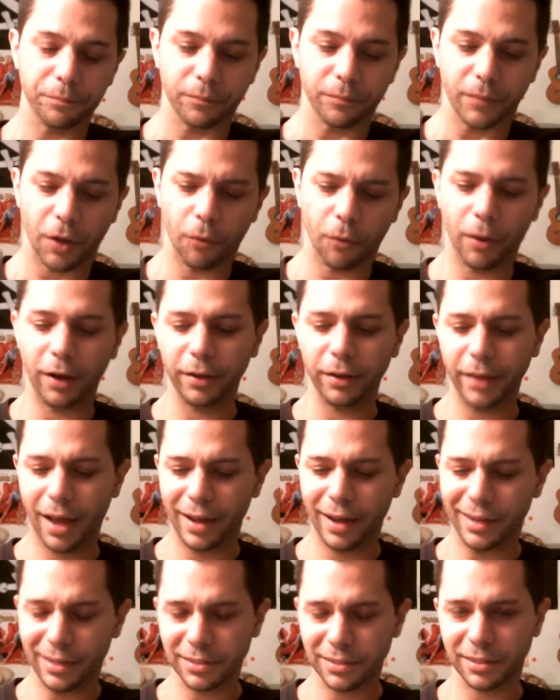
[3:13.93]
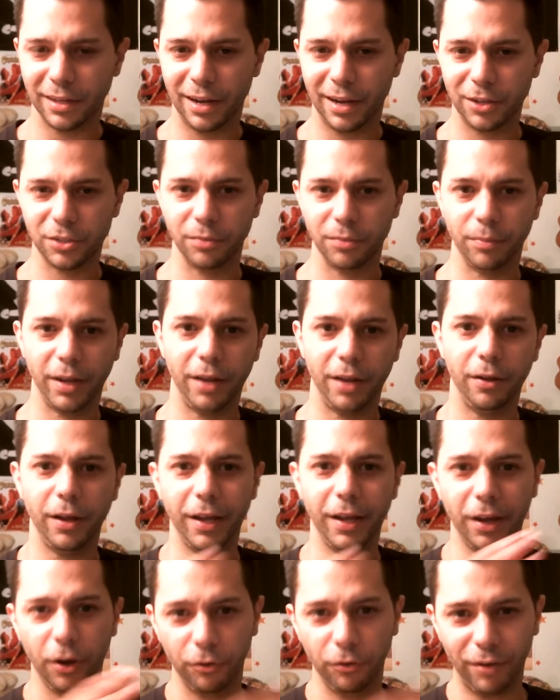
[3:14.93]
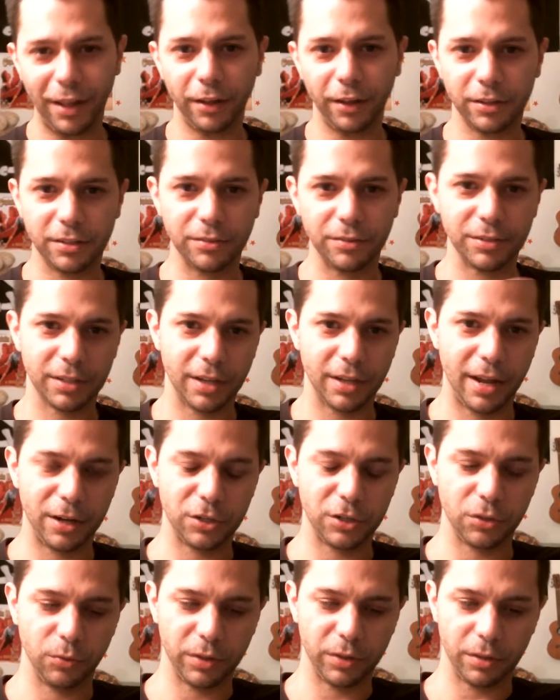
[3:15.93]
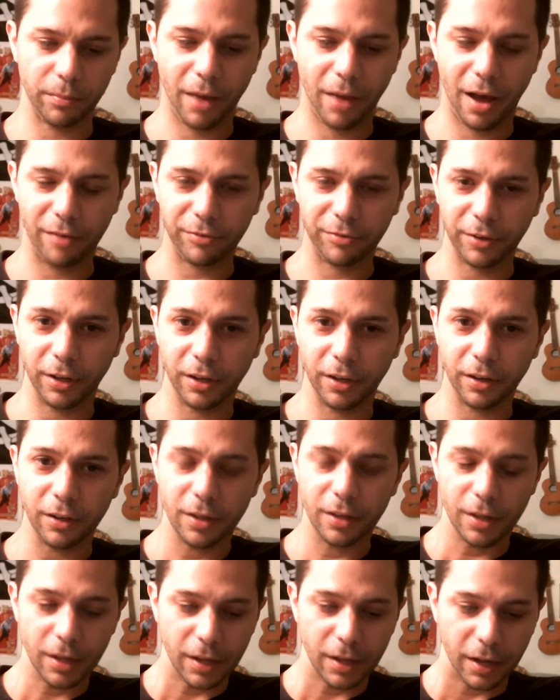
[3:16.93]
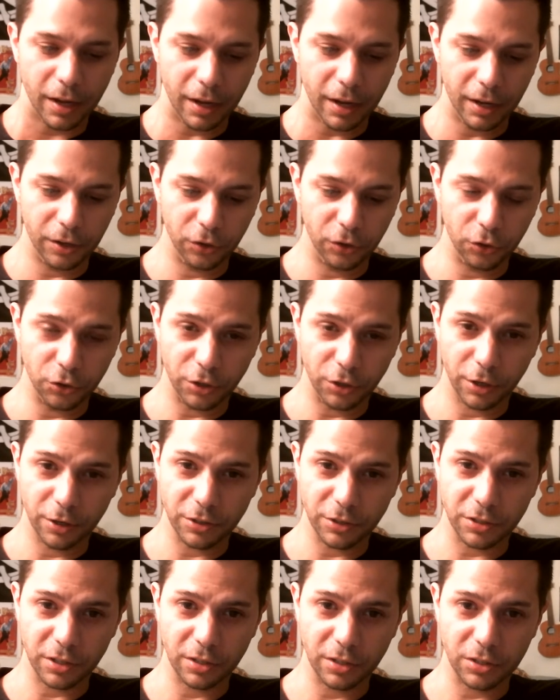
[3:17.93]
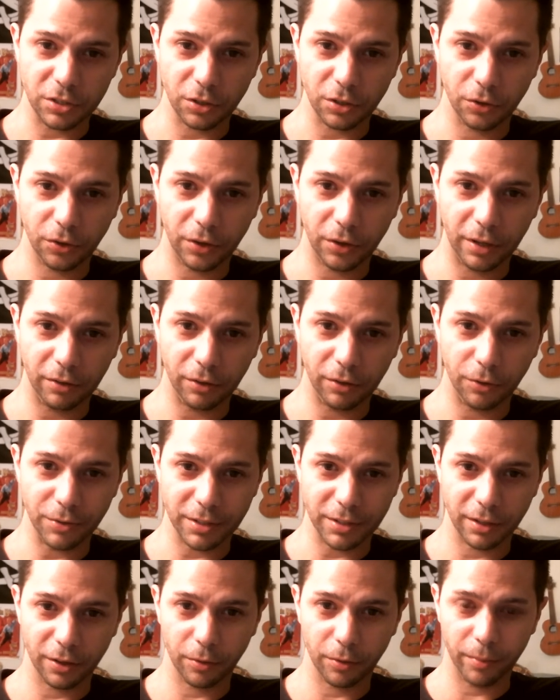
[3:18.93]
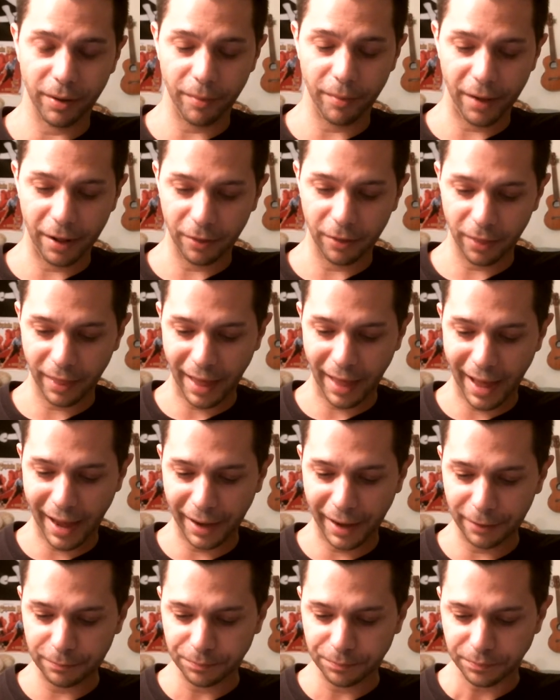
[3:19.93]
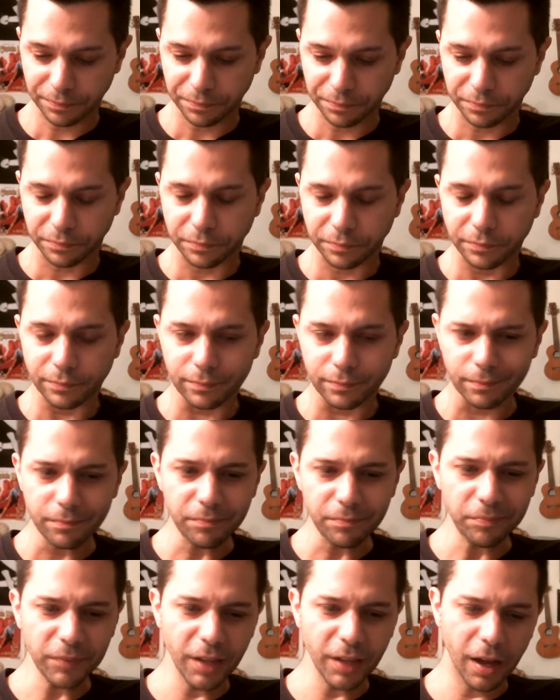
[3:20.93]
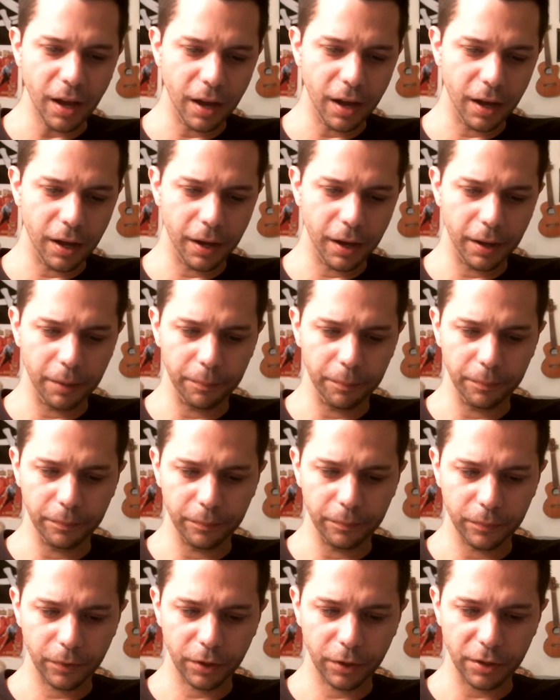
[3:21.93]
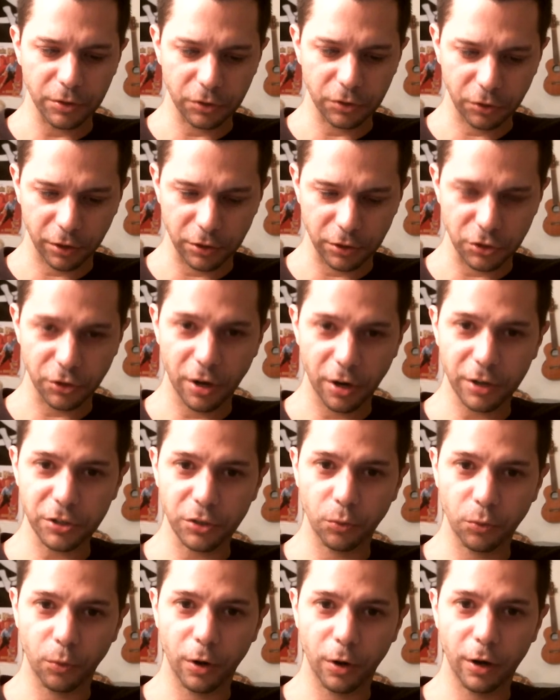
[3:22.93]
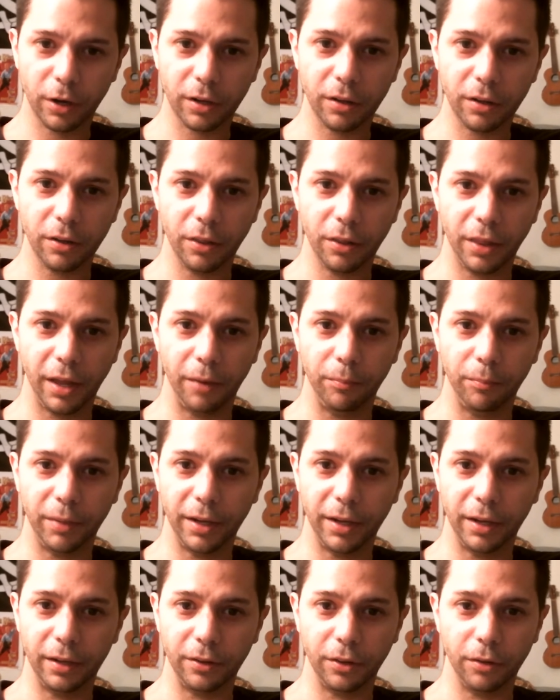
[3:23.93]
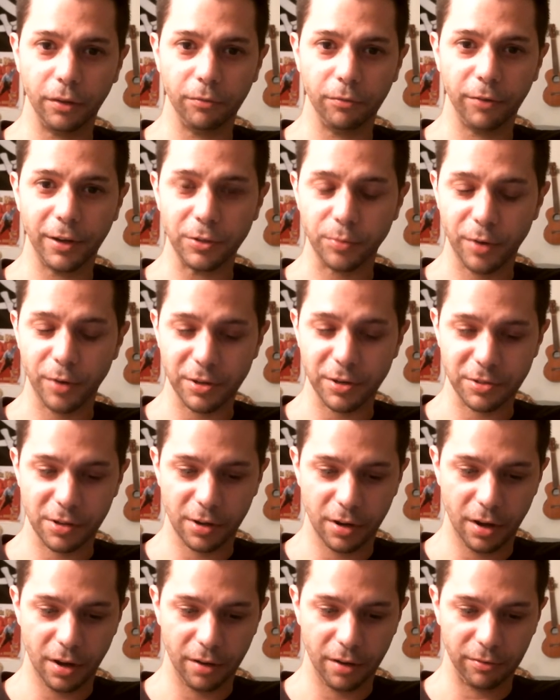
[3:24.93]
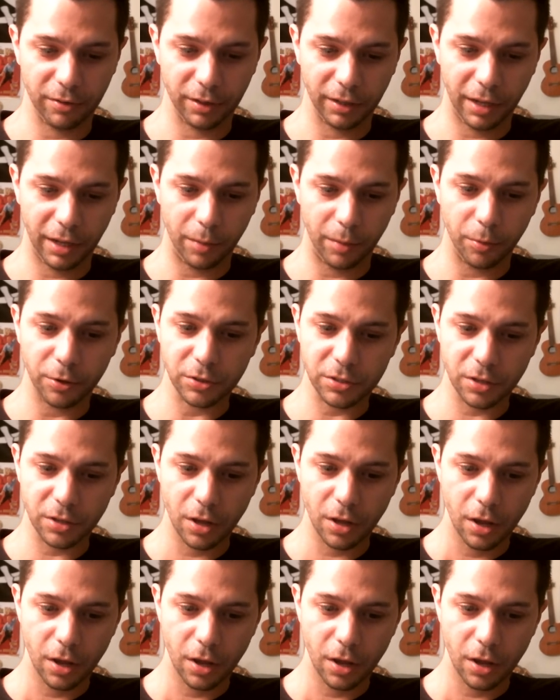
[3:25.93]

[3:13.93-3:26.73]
well, not his connection, but a relative's connection with the mafia in New Jersey, so he, there's a little bit about that. Um, his construction work, then being the vice president of a labor's